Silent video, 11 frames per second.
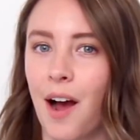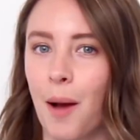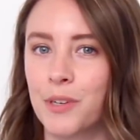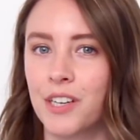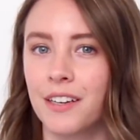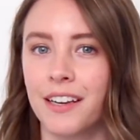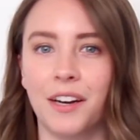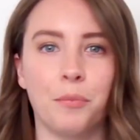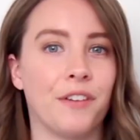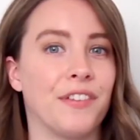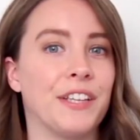option in a
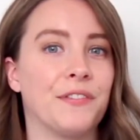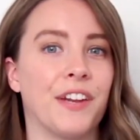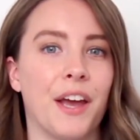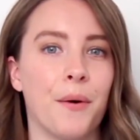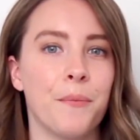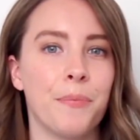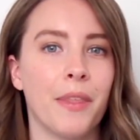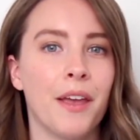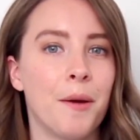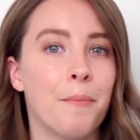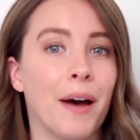previous video.
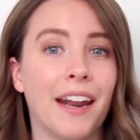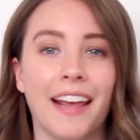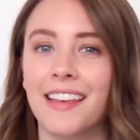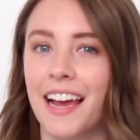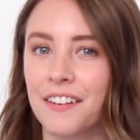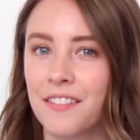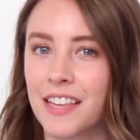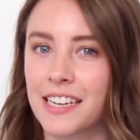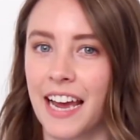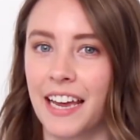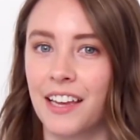But at the end of the
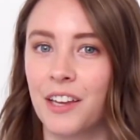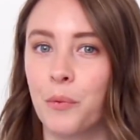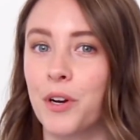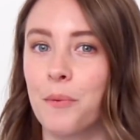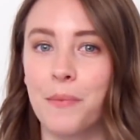day, when you're